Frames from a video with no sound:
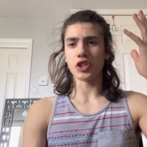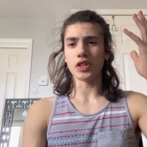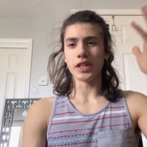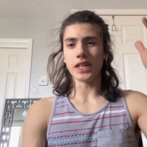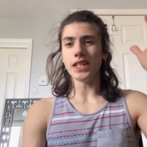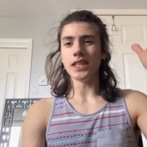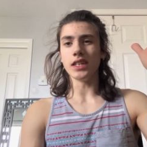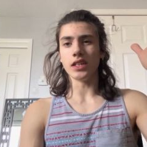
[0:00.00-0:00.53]

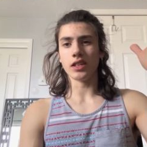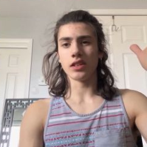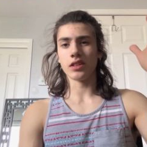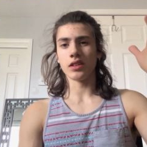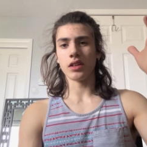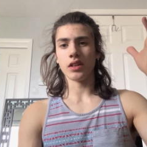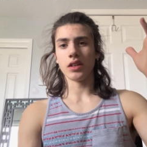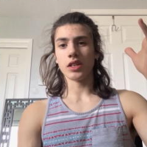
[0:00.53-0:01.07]
needs,
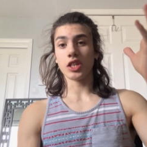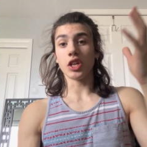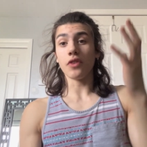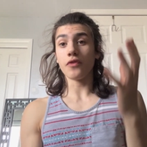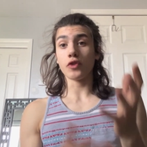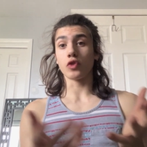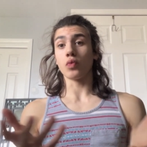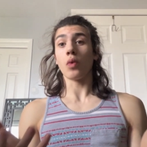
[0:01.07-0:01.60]

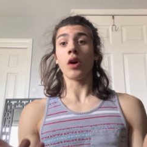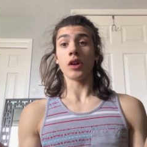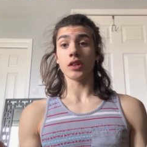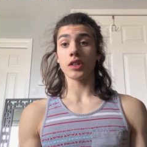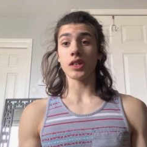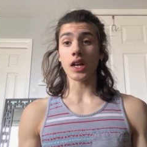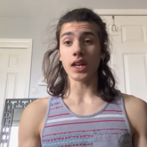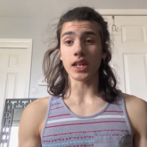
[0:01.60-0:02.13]
selfish
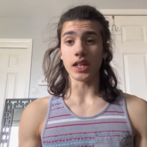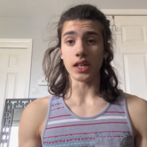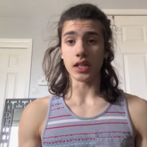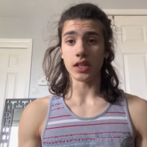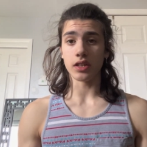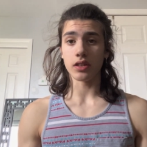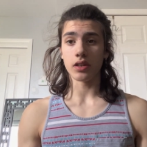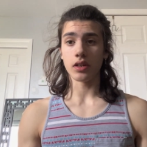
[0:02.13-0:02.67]
wants, not
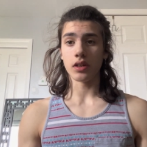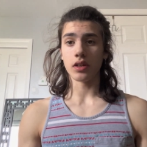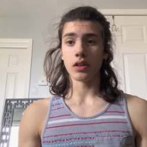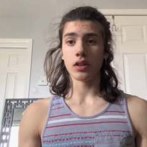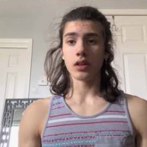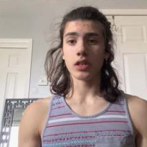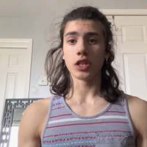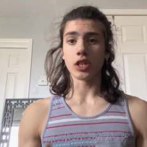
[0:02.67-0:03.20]
needs,
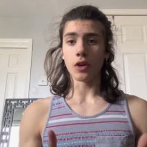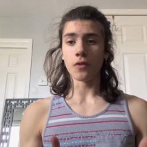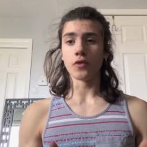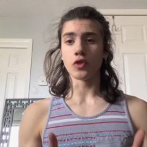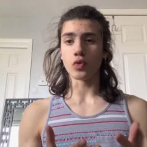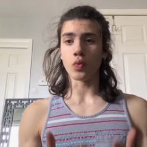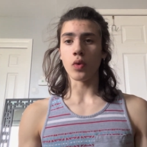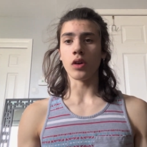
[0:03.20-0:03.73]

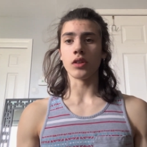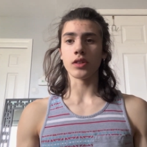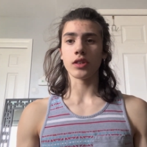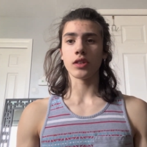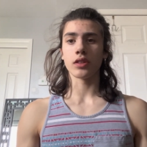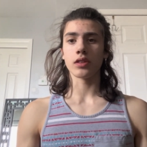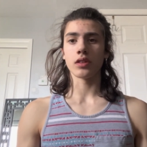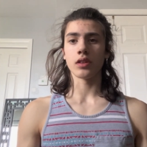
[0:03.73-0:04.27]
selfish wants,
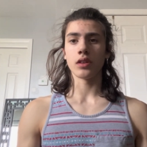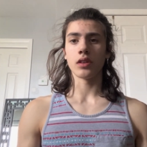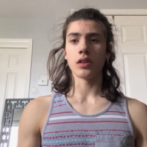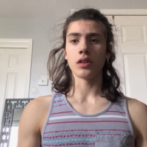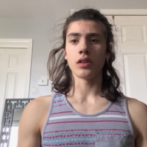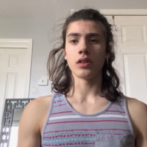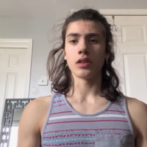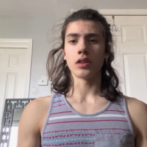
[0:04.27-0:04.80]

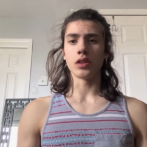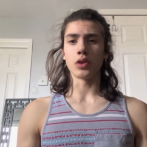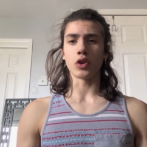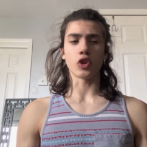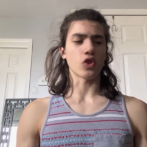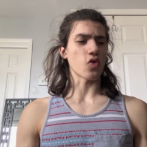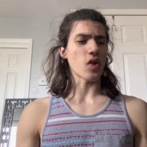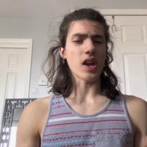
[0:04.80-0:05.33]
you know,
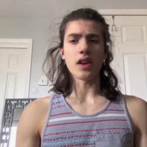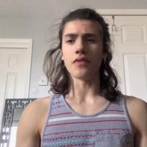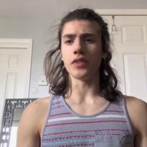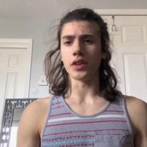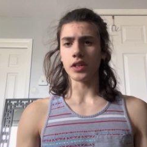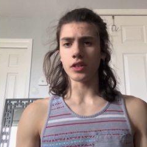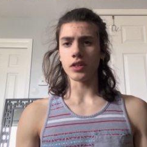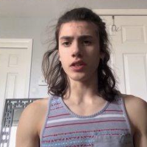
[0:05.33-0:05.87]

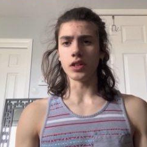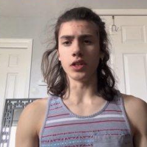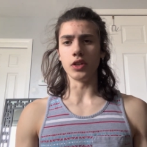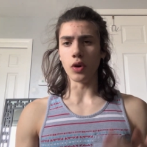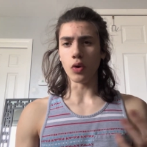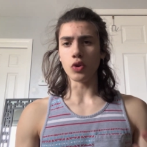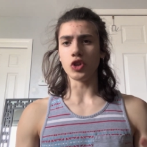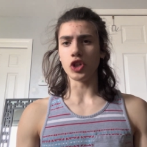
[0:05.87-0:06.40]
cravings,
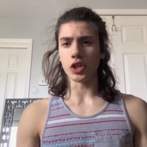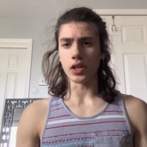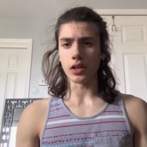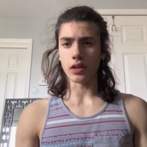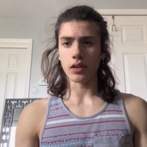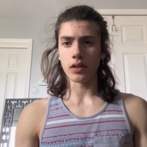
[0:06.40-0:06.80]
indulging,